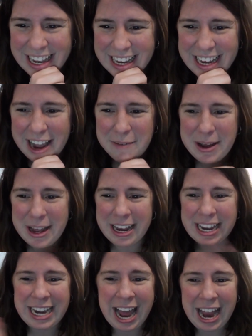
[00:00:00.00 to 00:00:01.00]
Yeah, but
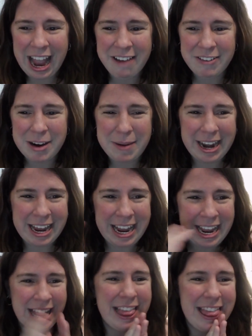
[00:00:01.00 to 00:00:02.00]
good night,
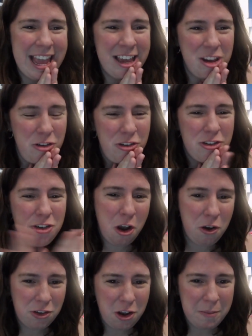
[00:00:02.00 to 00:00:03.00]
everybody. Thank you
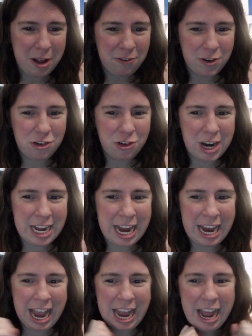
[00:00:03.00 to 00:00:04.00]
so much for
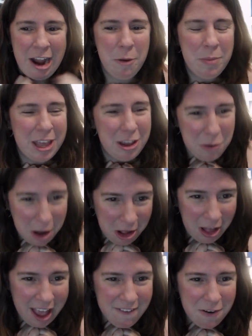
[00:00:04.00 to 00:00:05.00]
joining, and I hope that you
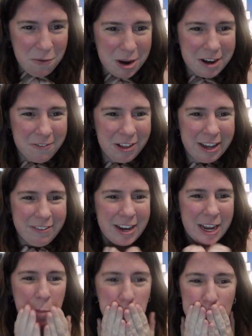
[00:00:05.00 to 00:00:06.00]
all have a wonderful
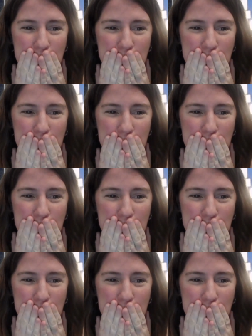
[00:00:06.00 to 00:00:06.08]
evening.